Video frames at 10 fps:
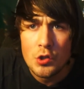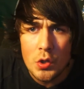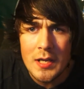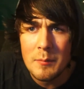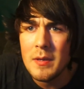
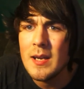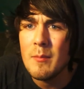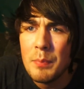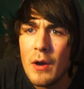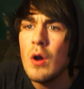dreaming
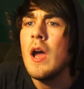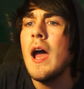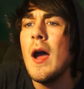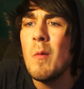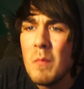about
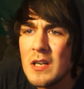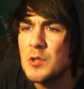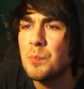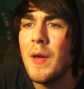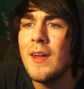how
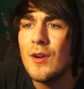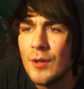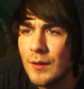much better